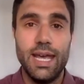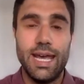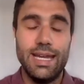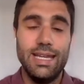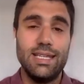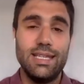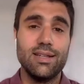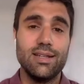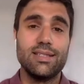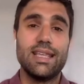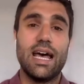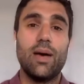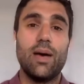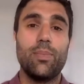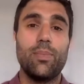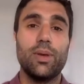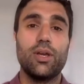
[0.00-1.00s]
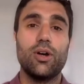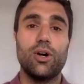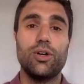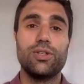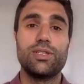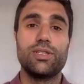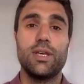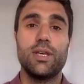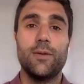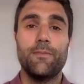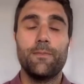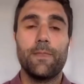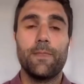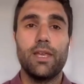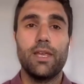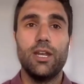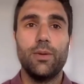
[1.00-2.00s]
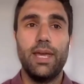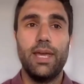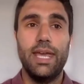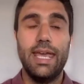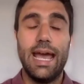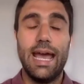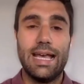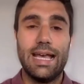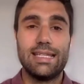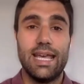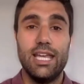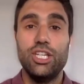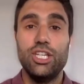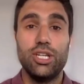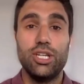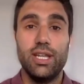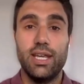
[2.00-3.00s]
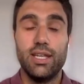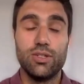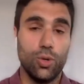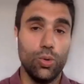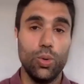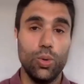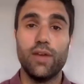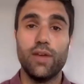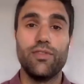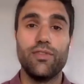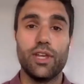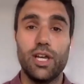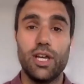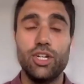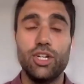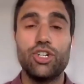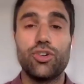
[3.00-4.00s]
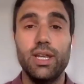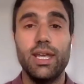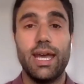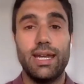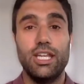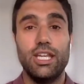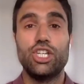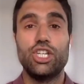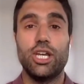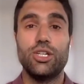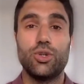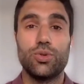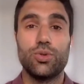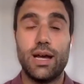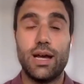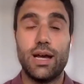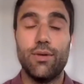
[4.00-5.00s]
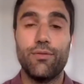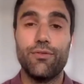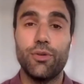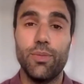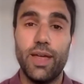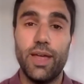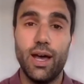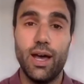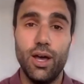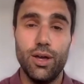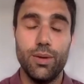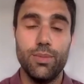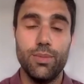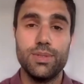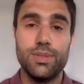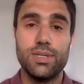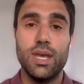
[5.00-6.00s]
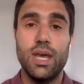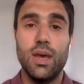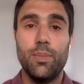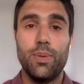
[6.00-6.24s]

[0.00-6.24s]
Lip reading: And he does that because he has engineers all over the country and he schedules out from their homes.